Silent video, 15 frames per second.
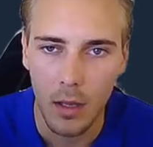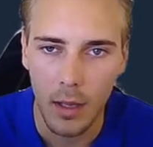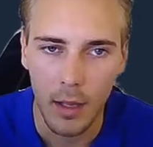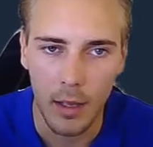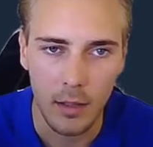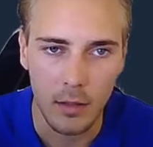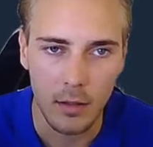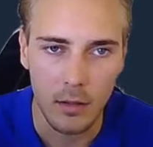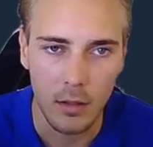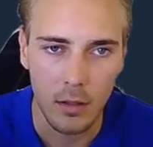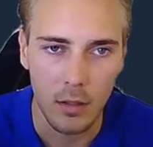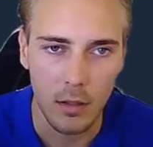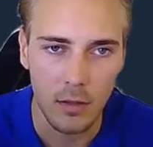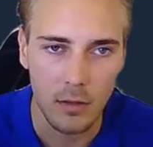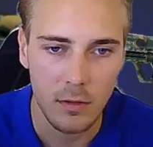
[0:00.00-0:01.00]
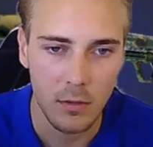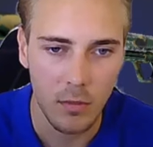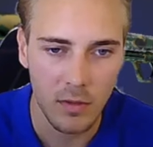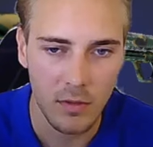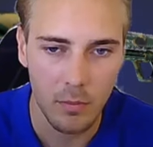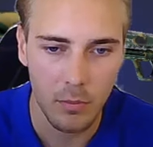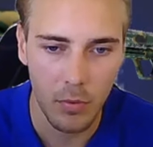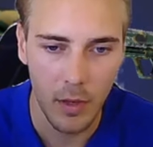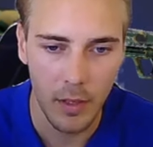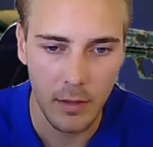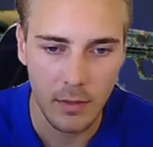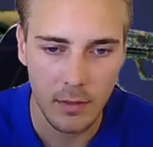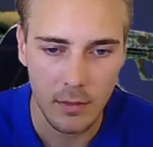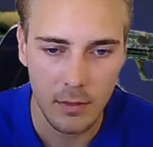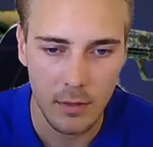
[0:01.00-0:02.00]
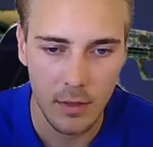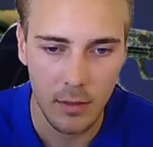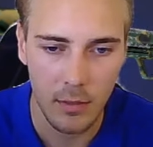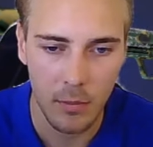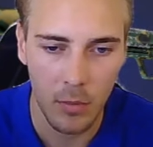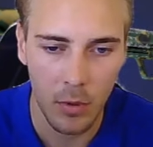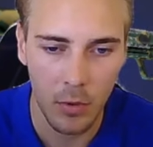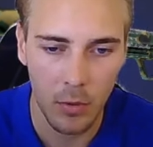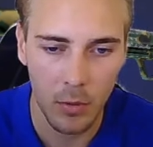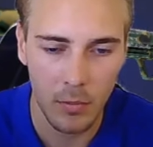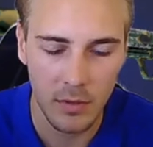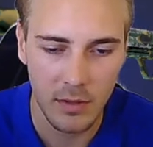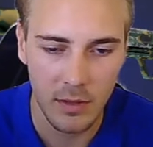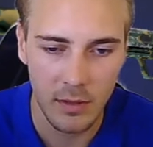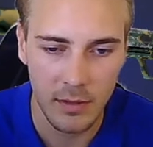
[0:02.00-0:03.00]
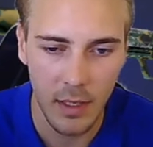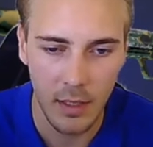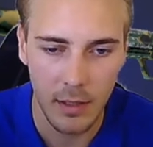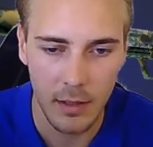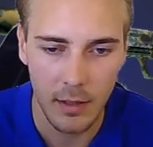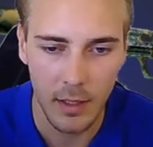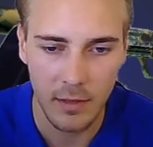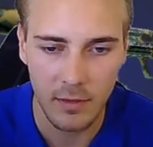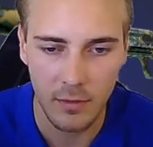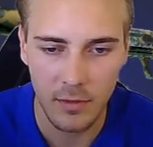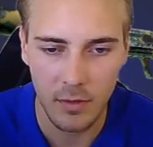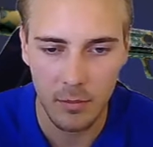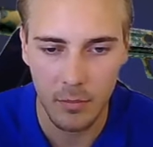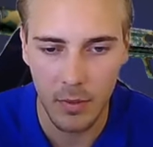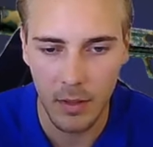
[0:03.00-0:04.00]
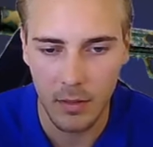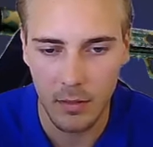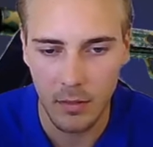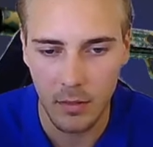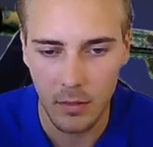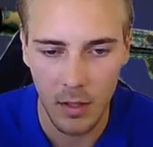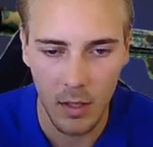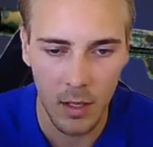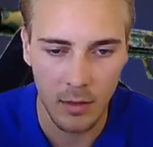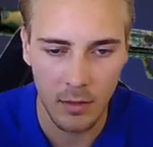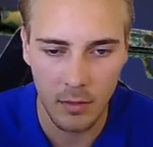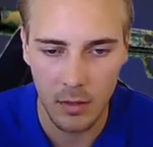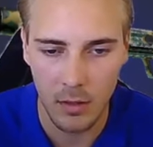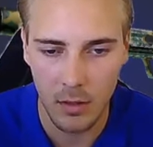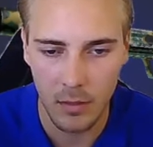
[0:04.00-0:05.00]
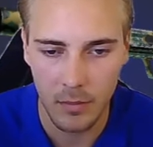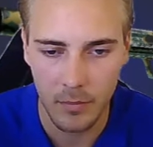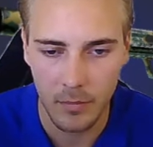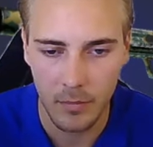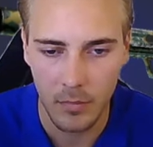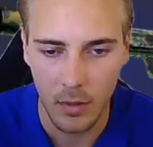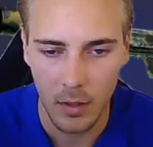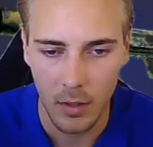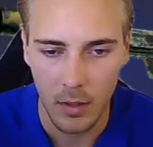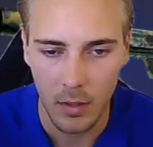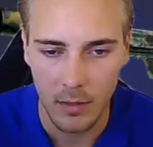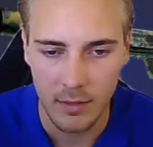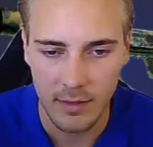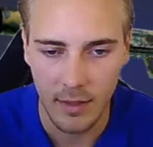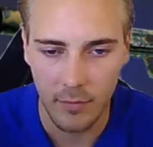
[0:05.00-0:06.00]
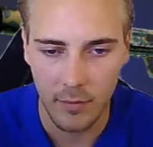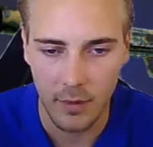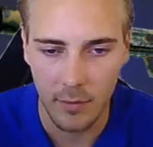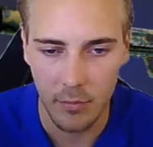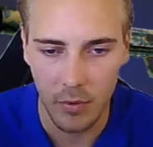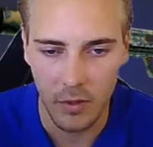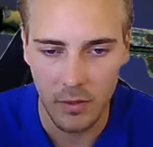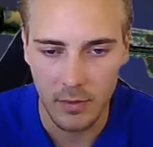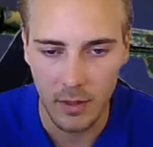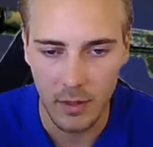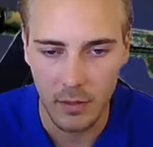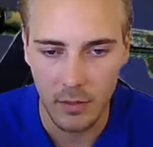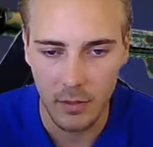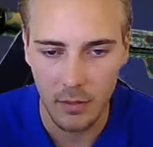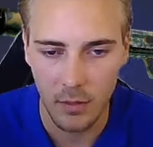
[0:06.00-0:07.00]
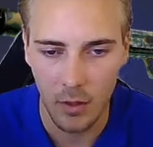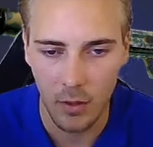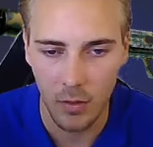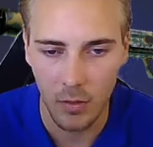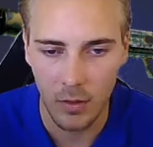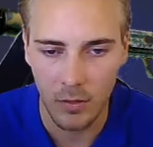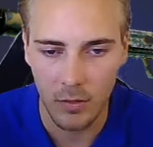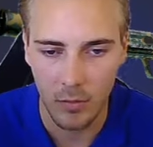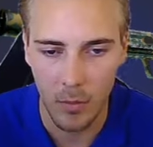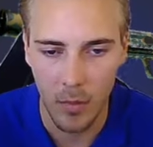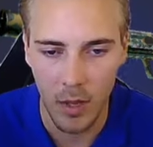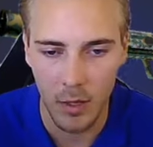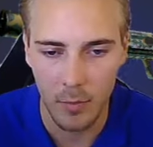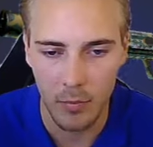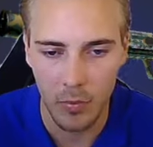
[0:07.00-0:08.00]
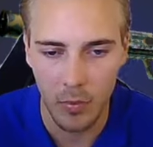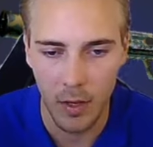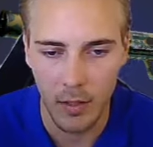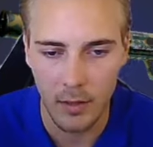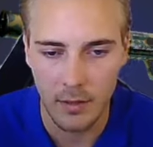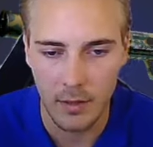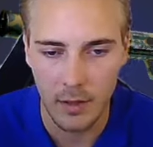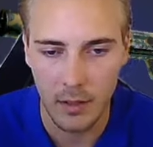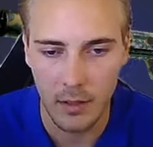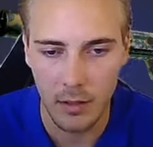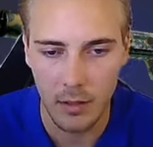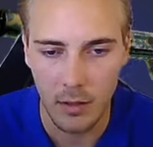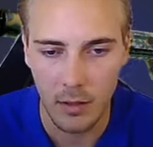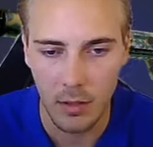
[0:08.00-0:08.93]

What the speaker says: and so what's the price? So almost exactly that, so it's a bit under 70% according to my pricing,